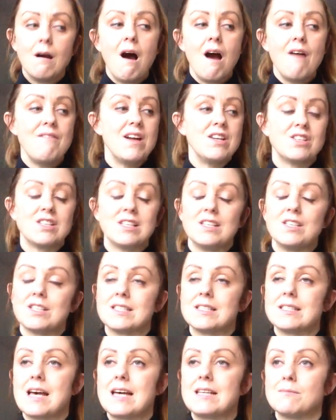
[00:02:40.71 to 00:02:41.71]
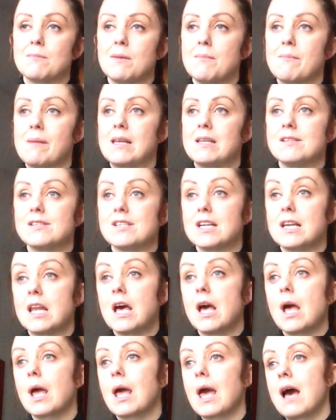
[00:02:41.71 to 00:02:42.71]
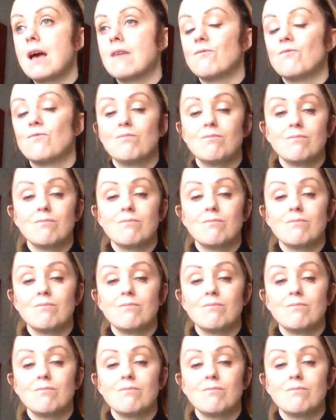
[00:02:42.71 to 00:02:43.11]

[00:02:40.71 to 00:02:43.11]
I eventually just said to my manager, look, I've